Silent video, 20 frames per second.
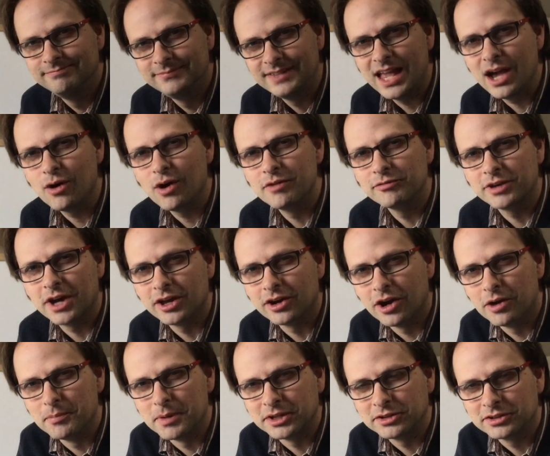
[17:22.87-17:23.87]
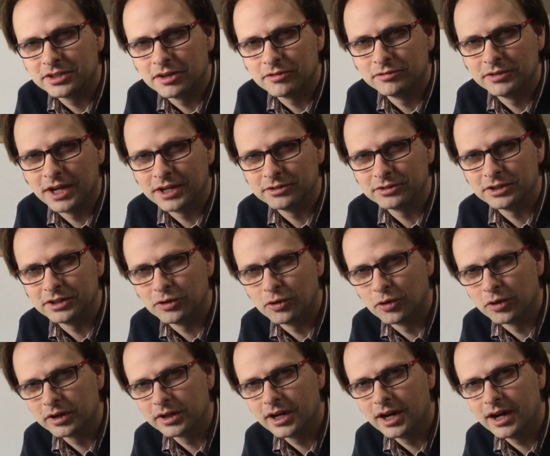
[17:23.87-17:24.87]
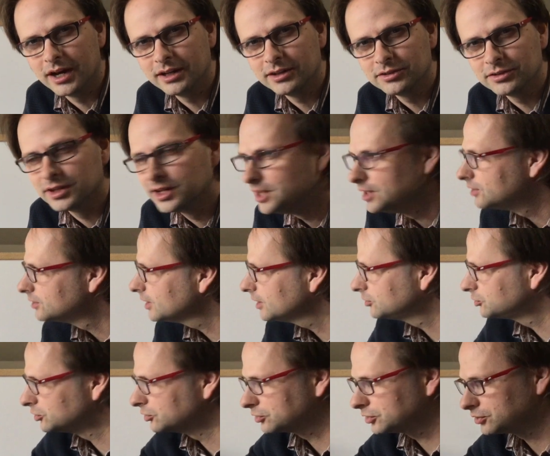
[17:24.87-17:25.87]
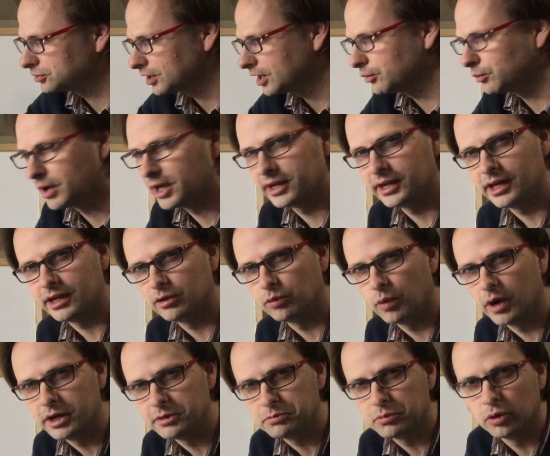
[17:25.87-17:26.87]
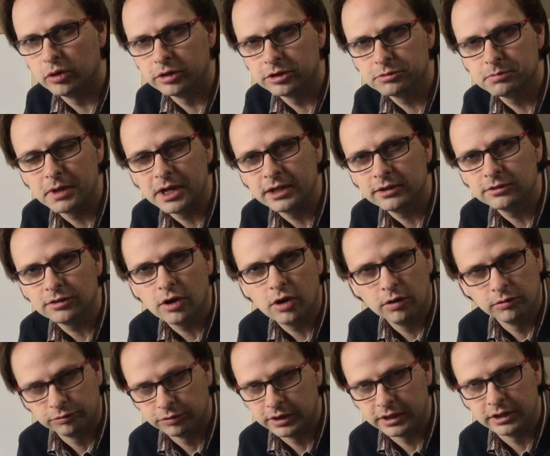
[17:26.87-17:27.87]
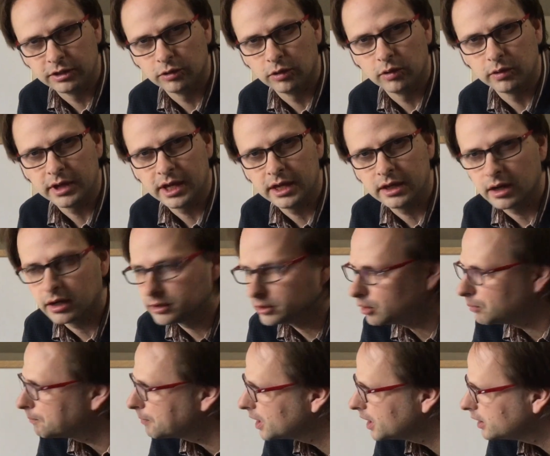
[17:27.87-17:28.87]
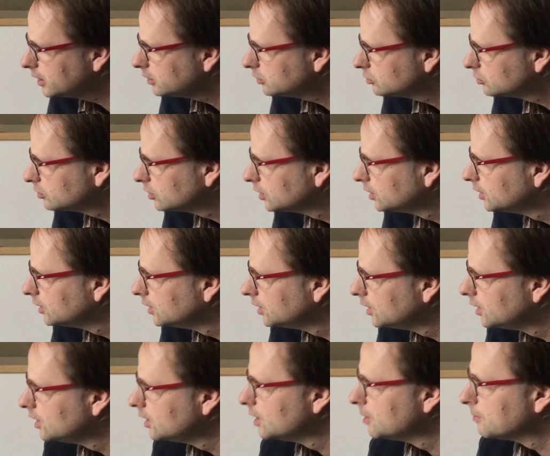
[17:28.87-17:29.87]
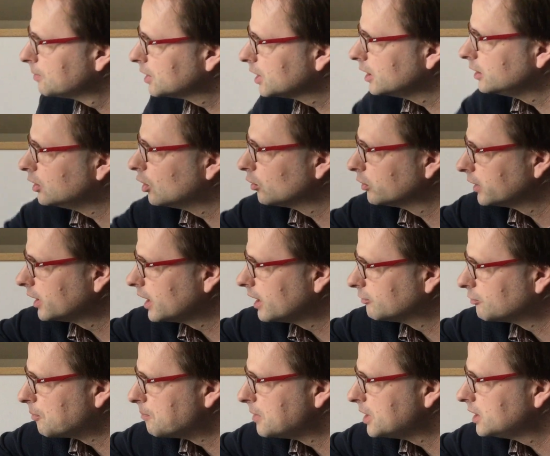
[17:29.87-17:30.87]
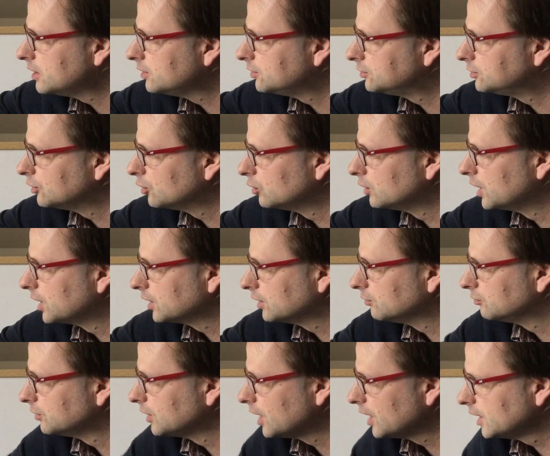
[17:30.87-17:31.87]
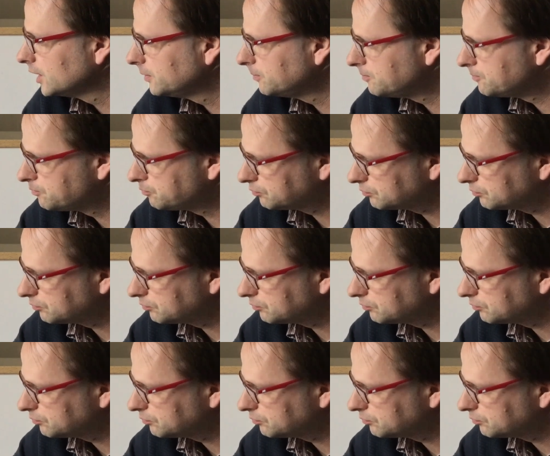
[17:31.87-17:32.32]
Now I've got all my stuff nicely organized. That's just because I ran out of whiteboard space. Hopefully you're okay on your page. But I know that I have a min at 0, -9,